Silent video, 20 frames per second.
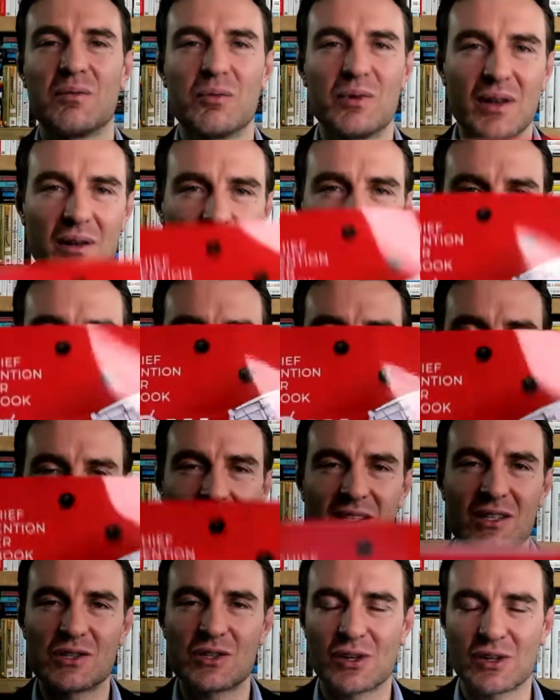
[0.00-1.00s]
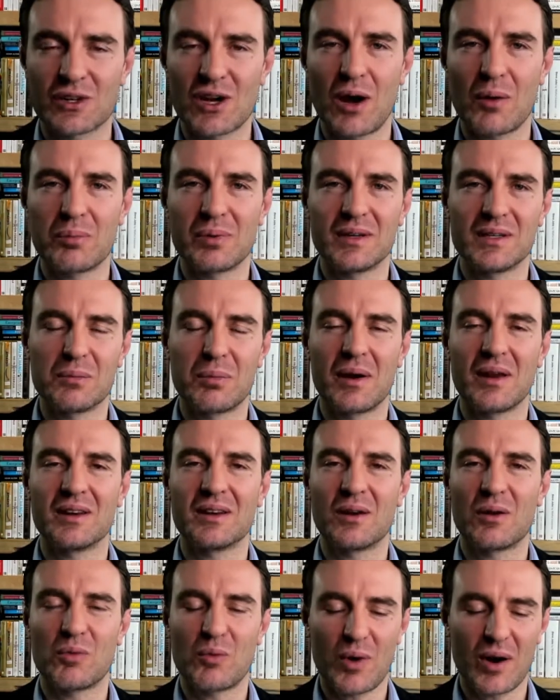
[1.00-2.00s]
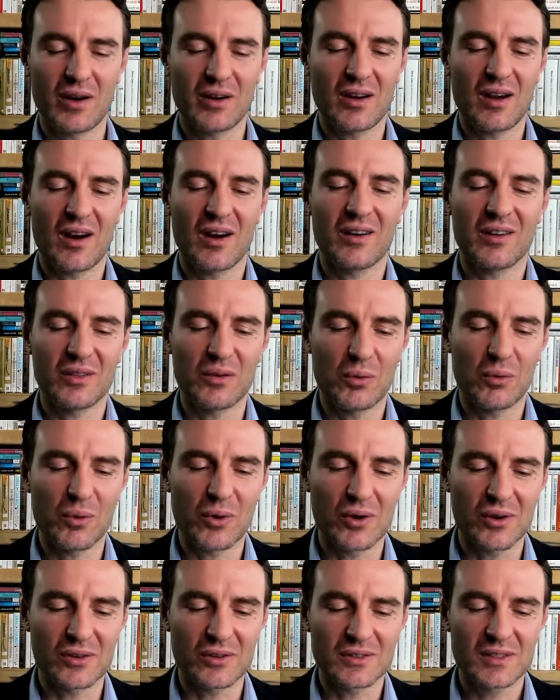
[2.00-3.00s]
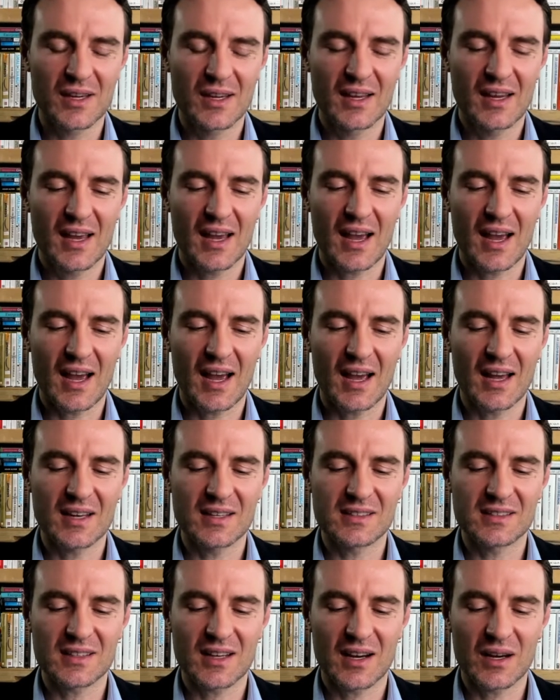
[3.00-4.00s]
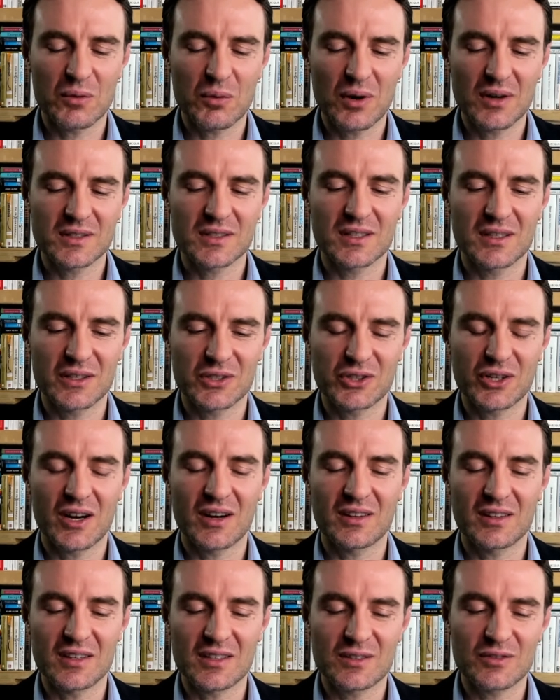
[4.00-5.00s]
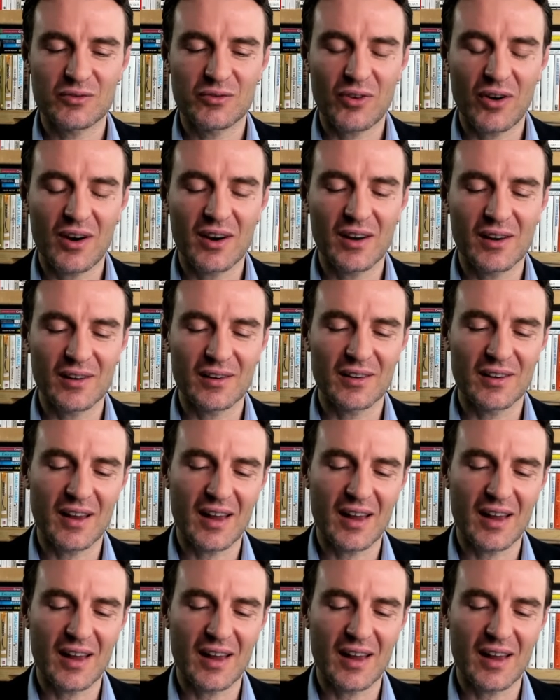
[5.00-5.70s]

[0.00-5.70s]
we'll give away a digital copy depending on where you are in the world. And I wanted to share this final